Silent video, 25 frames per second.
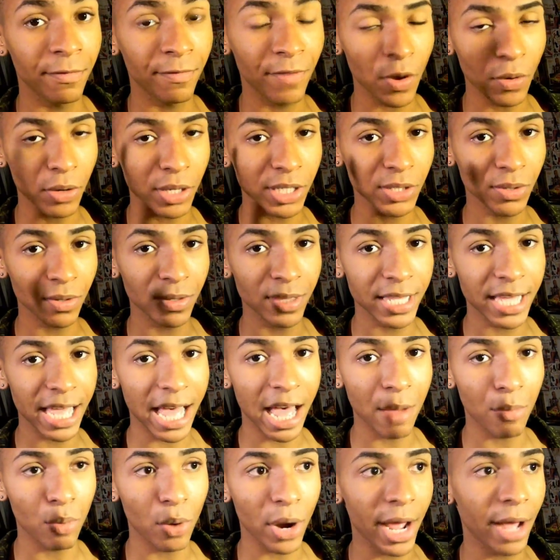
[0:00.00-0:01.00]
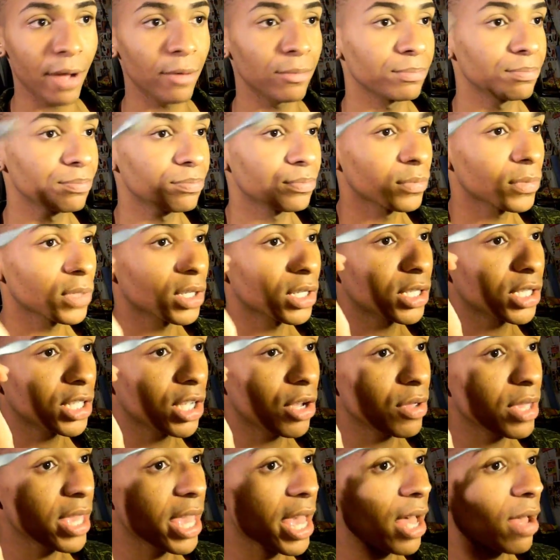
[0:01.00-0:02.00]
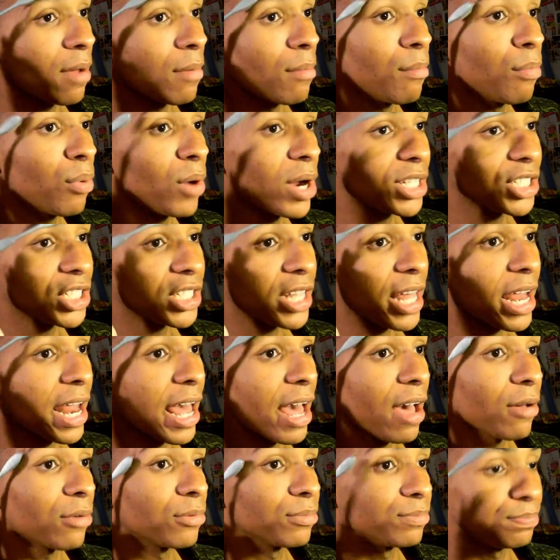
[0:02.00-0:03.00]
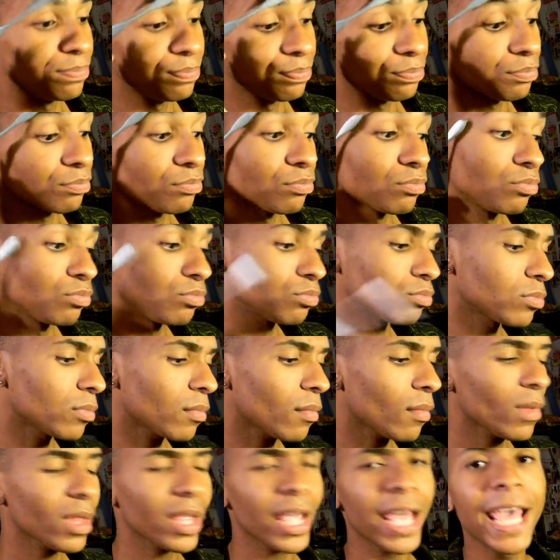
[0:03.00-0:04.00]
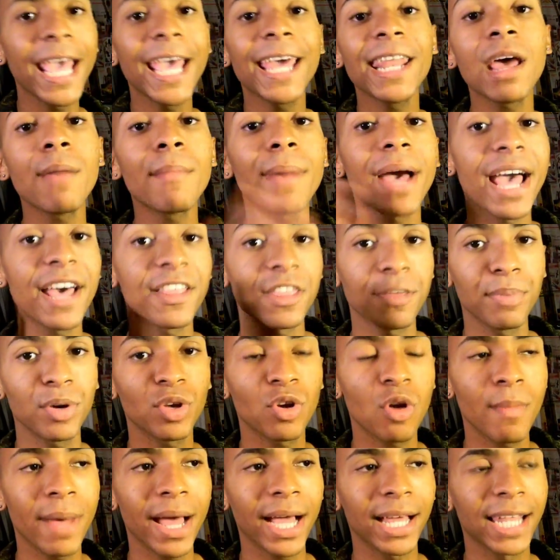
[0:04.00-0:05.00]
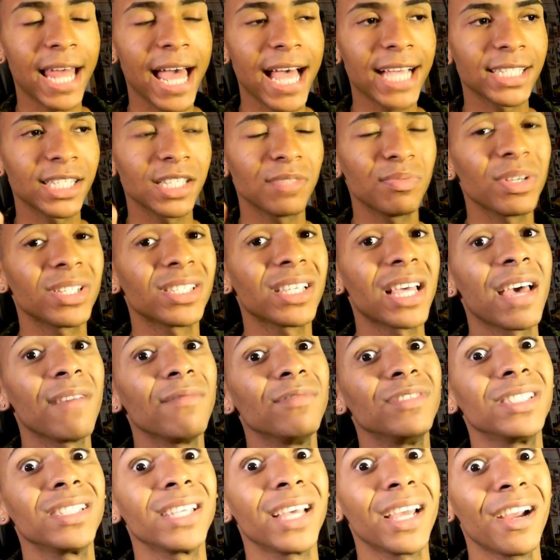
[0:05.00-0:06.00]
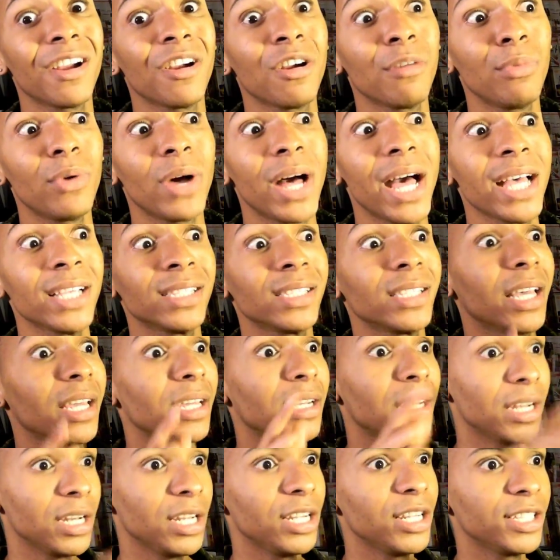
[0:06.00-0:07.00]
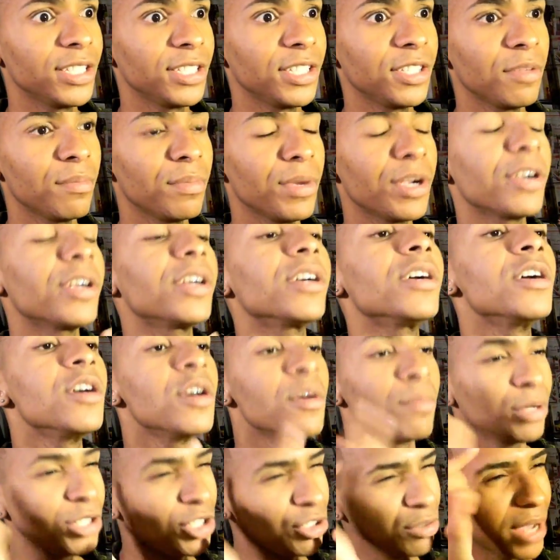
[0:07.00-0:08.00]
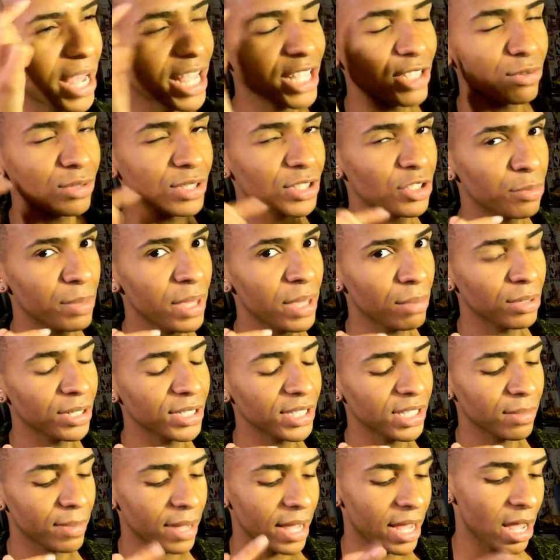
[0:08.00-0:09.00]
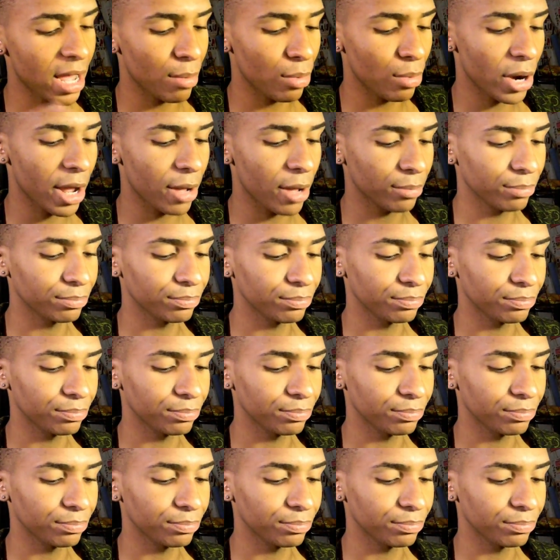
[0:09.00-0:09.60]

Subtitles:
Focus on the eyebrow. So yeah, brush that out. And I might have to put on my glasses because I have terrible eyesight and I need to see the mirror, but you guys will still be able to see my eyebrow.